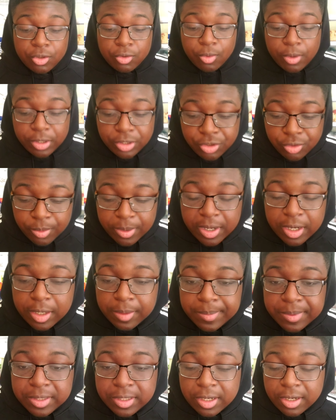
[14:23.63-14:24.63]
crunch
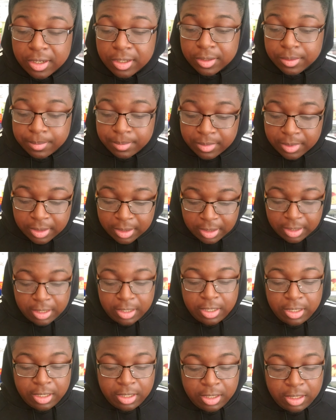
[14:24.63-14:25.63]
wraps.
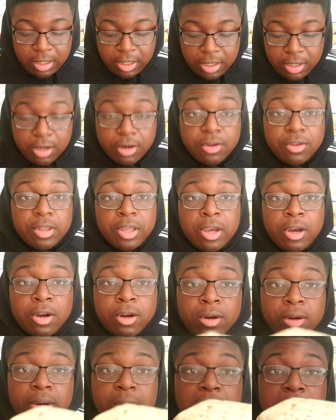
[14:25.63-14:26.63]
Here they
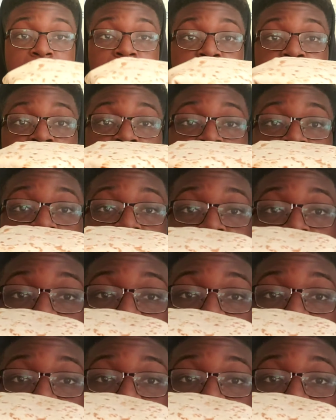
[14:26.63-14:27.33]
are right now.